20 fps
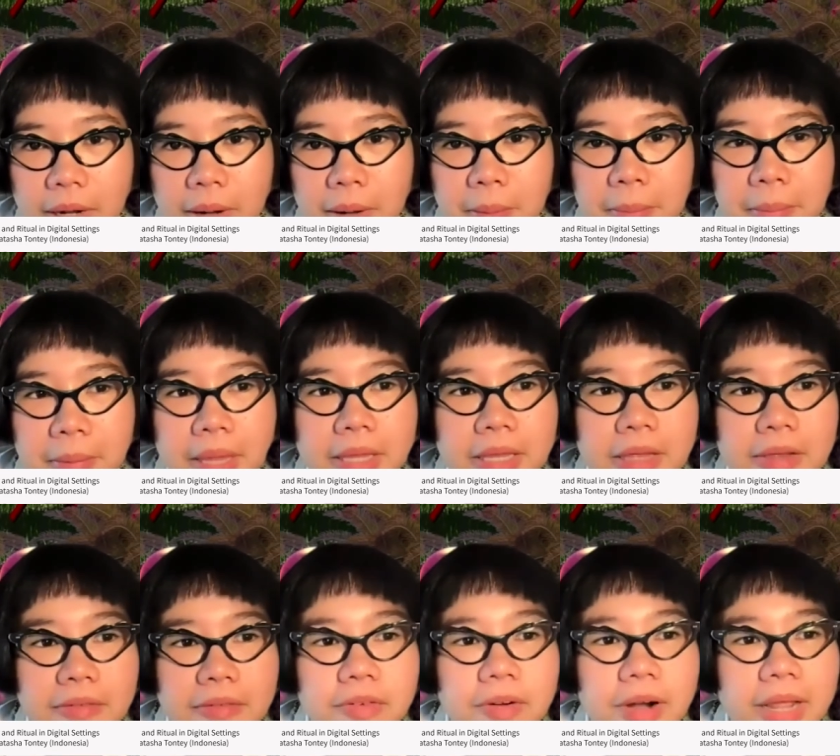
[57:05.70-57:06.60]
I'm
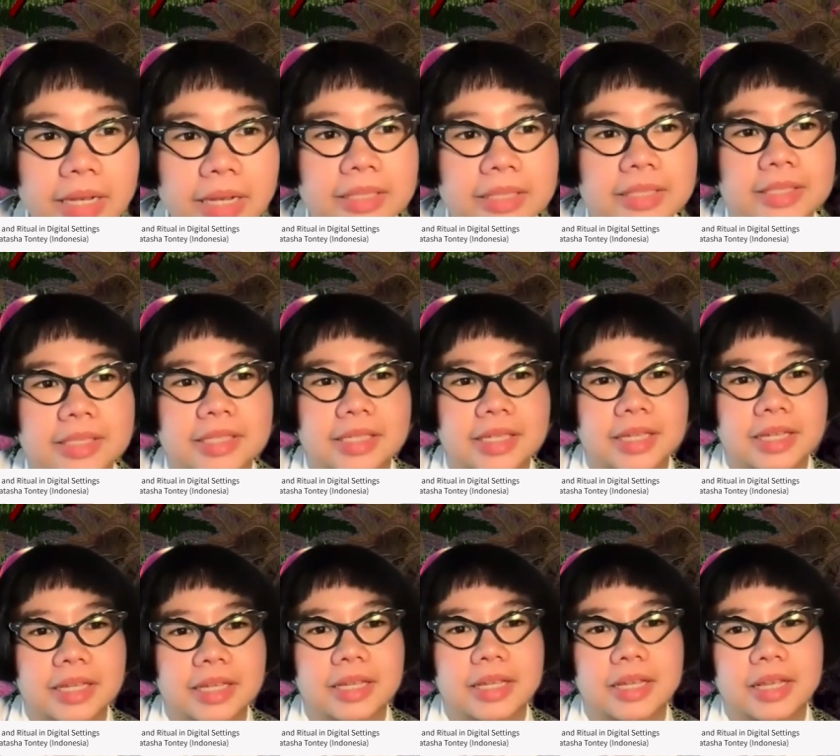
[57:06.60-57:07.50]
making friends
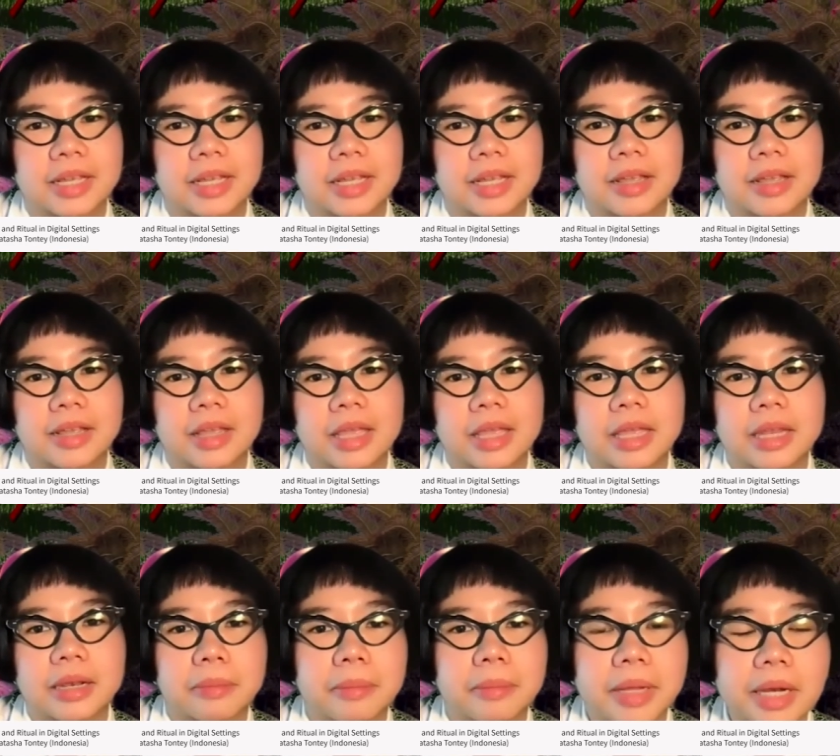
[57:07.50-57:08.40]

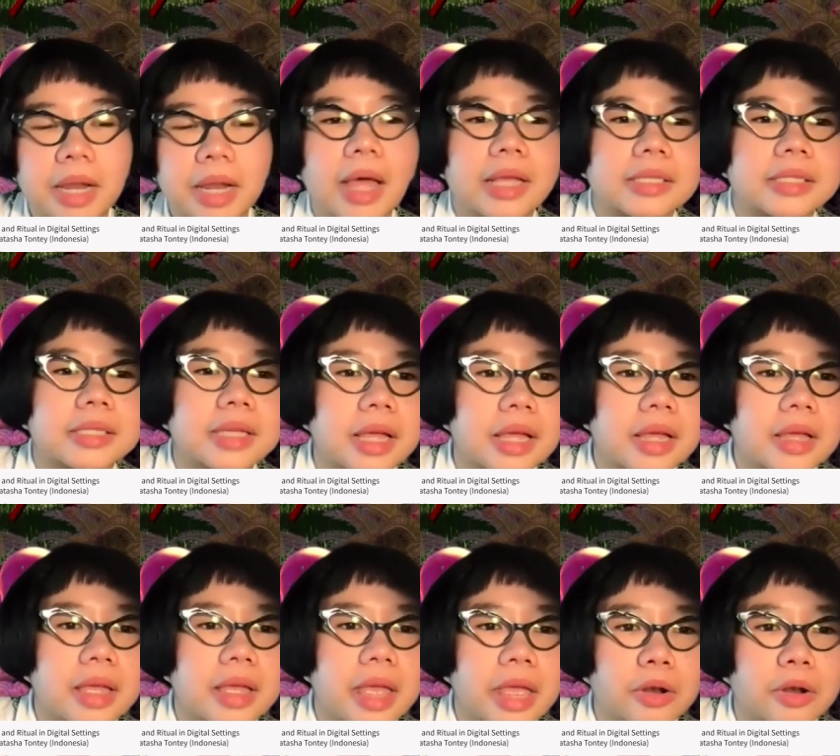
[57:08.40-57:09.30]
in
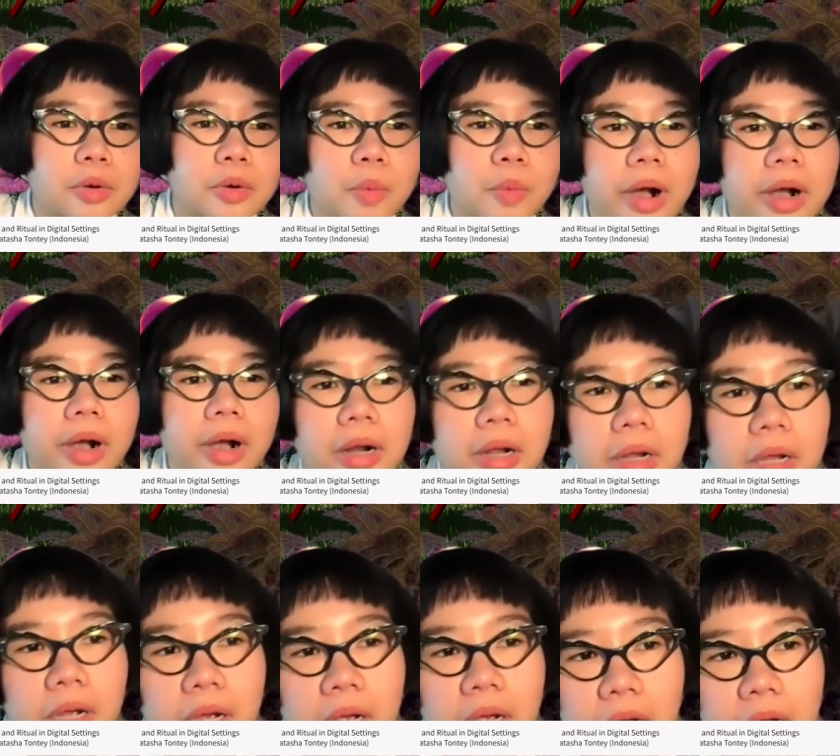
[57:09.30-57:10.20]
Minahasa and work
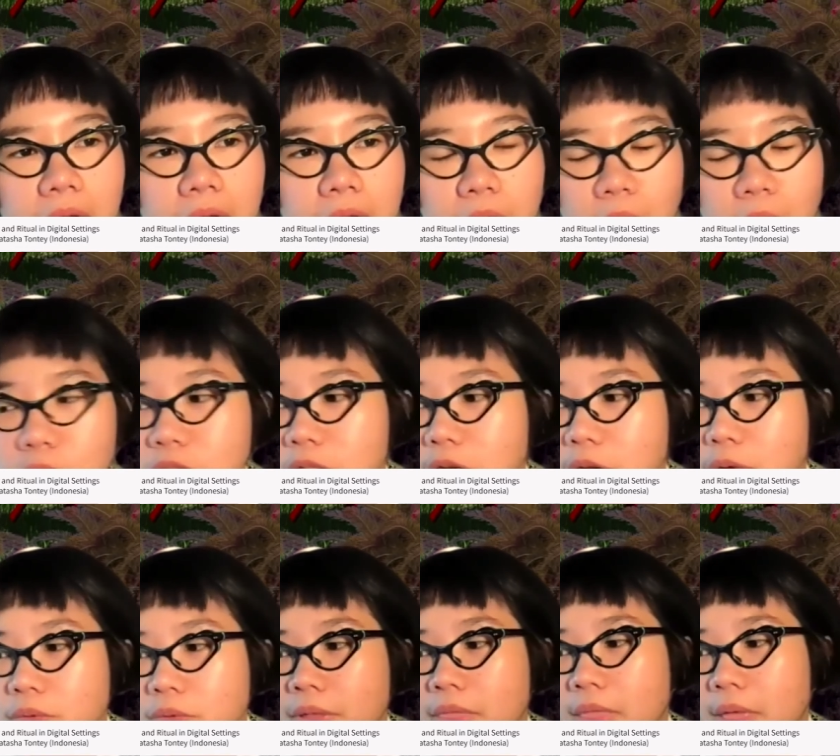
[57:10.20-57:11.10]
closely
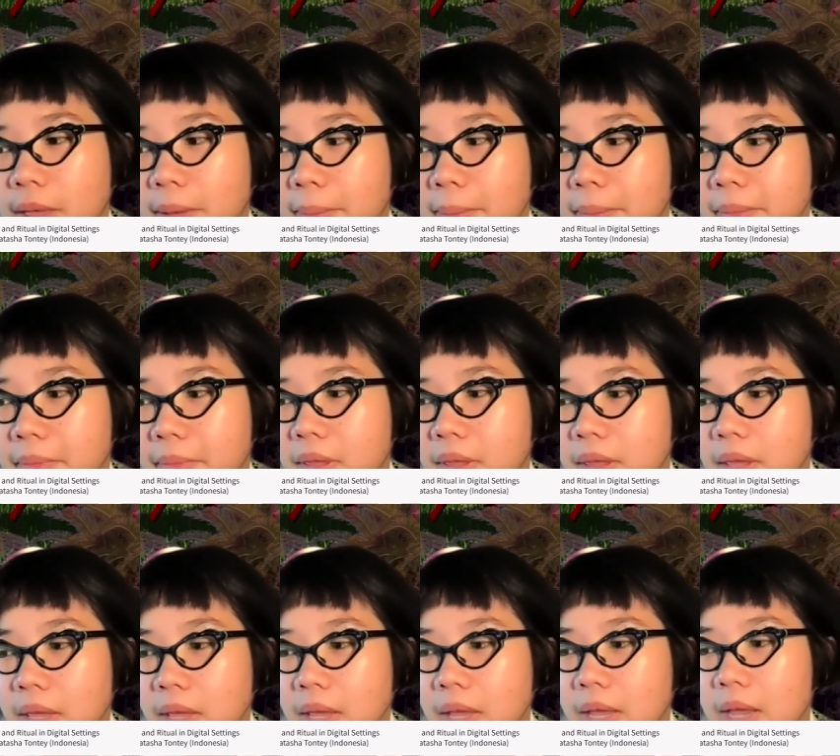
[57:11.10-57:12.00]
with them.
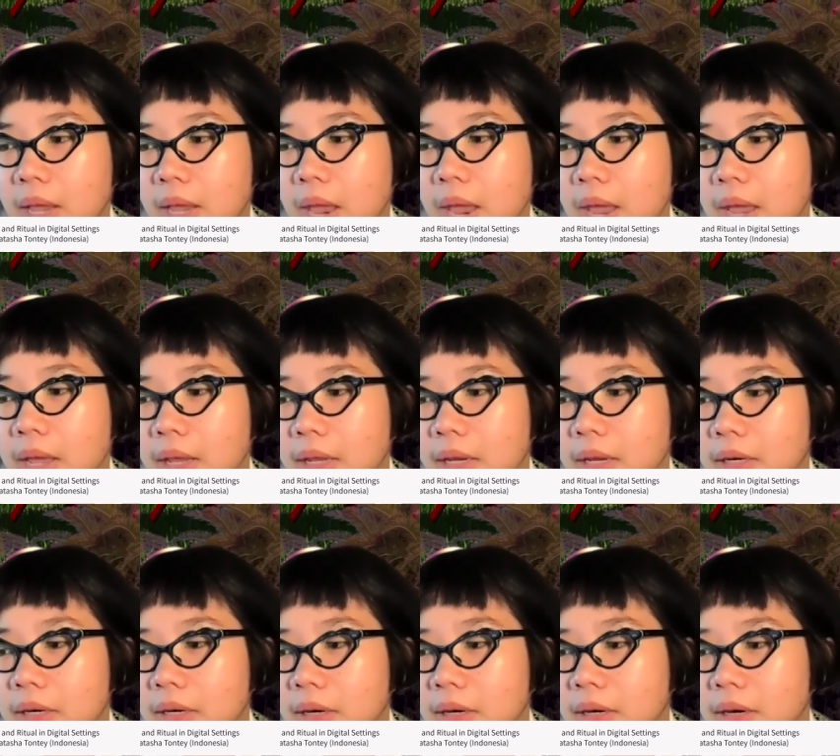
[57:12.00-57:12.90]

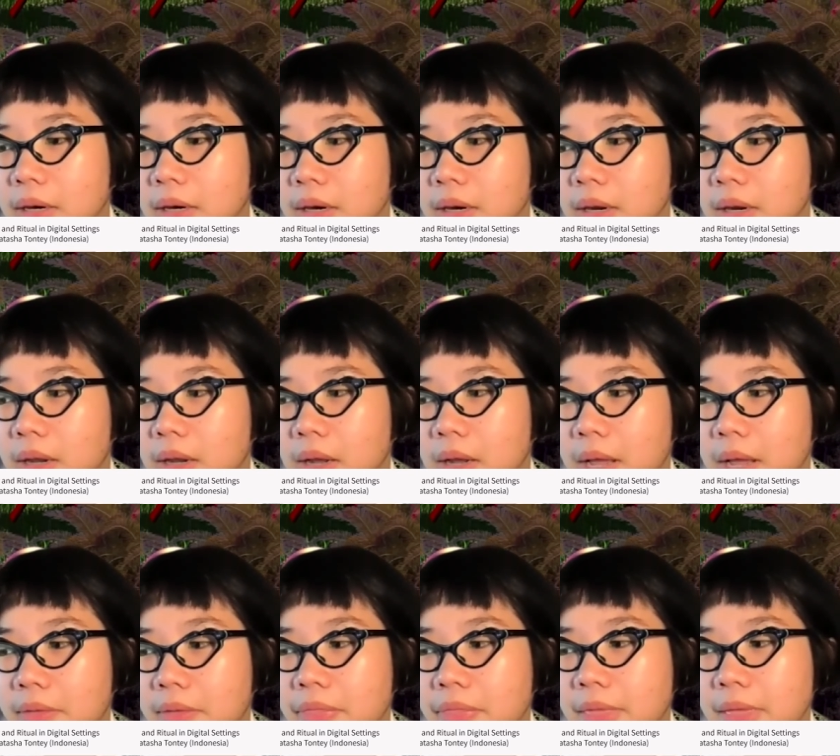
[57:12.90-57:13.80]
And
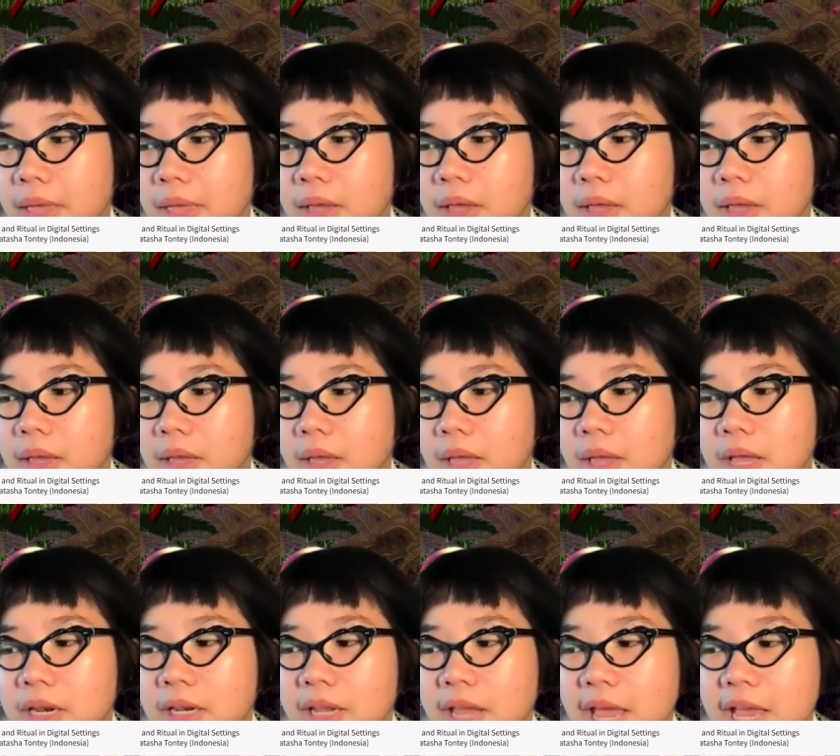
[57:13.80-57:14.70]
I think
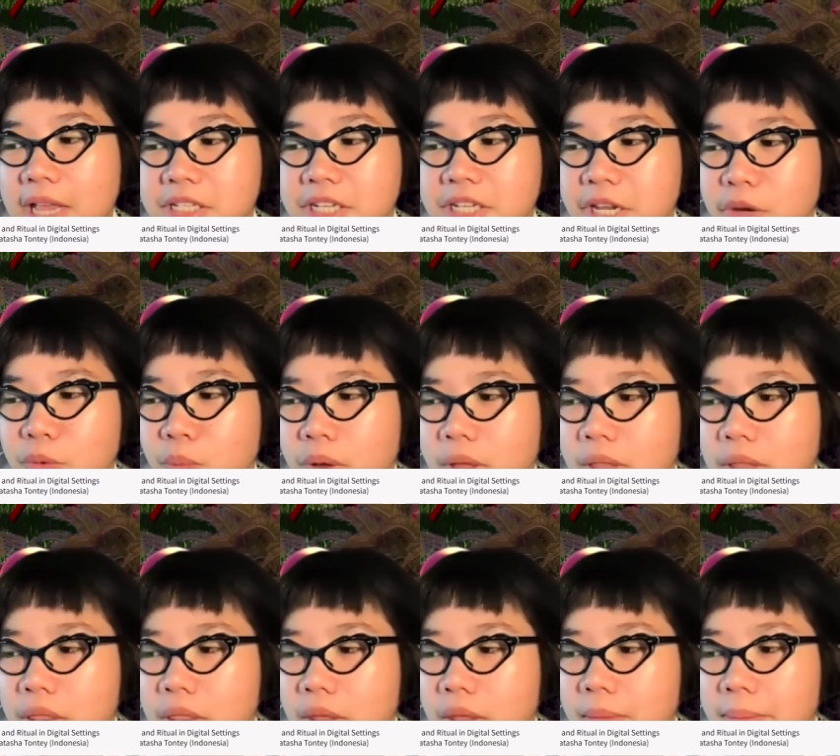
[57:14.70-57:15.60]
engaging with
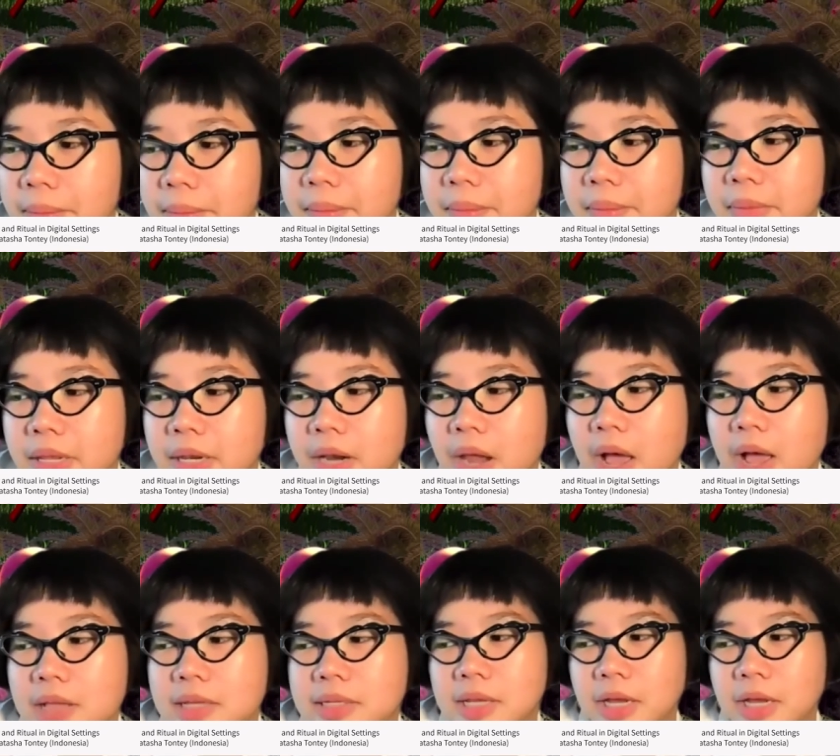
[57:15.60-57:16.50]

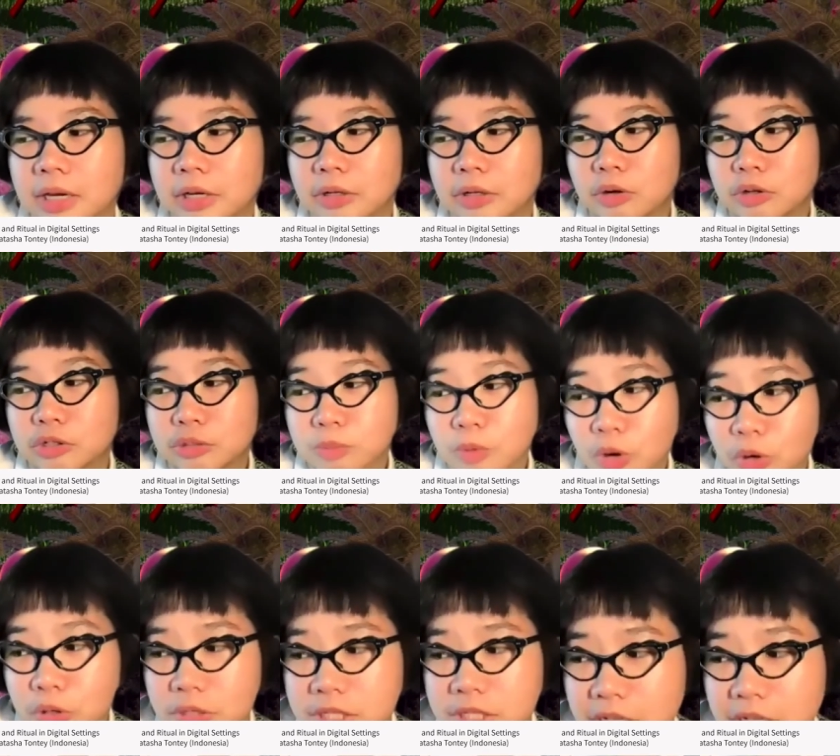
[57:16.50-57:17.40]
Minahasa and
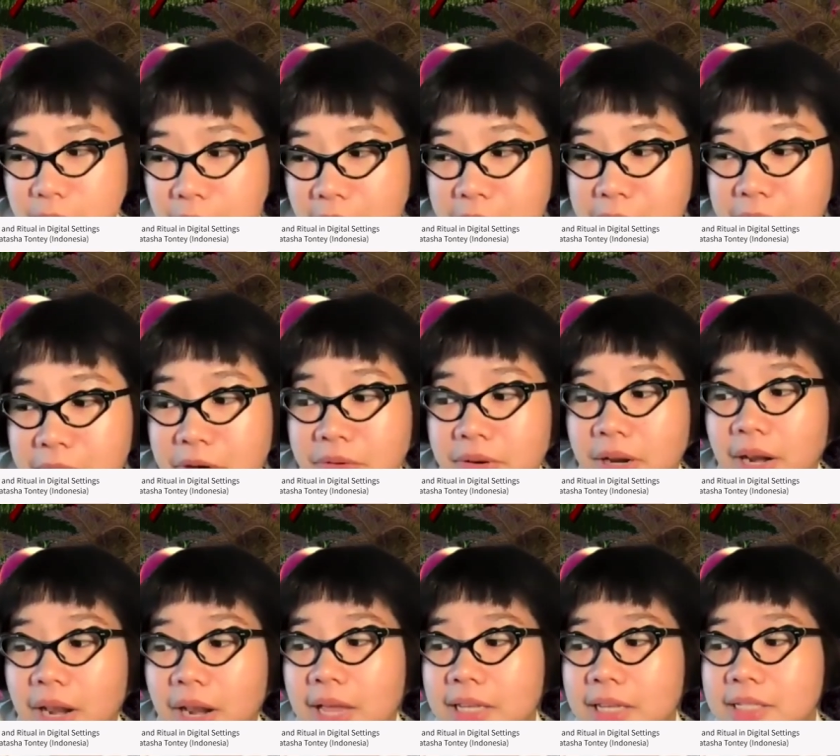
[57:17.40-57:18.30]
cosmology made me
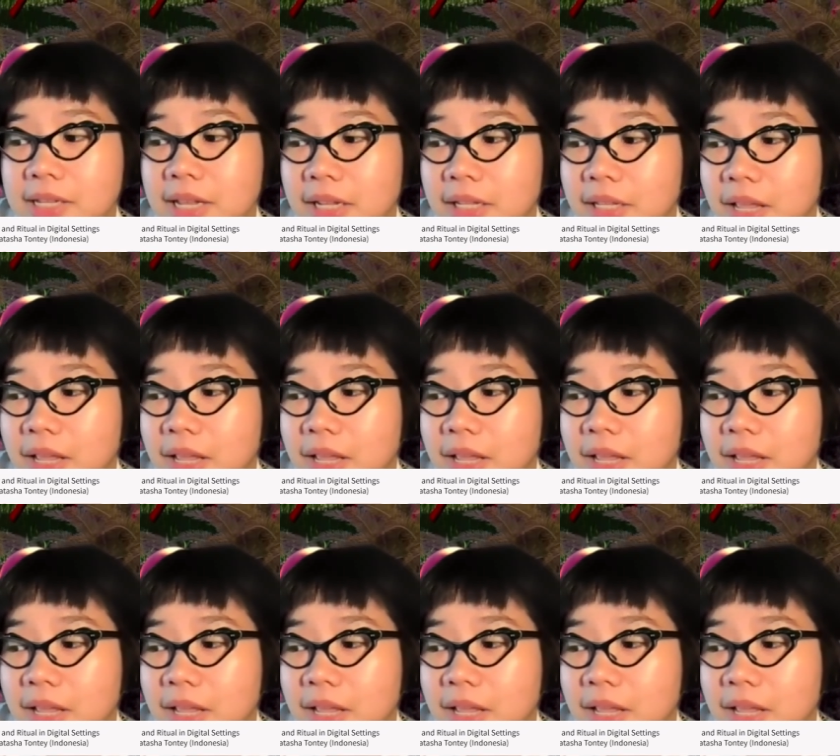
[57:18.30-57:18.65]
realize that